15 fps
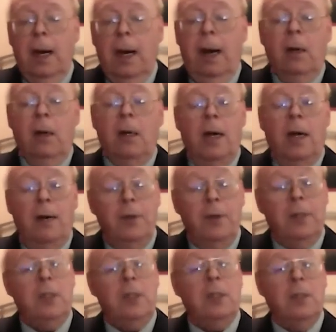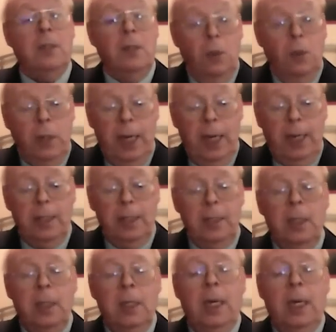Our office is located
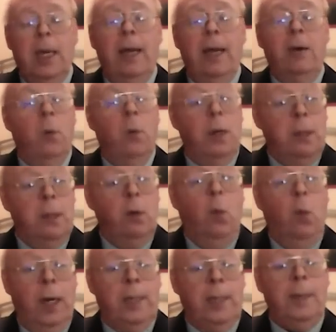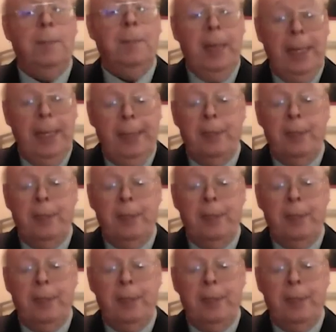at 101 Main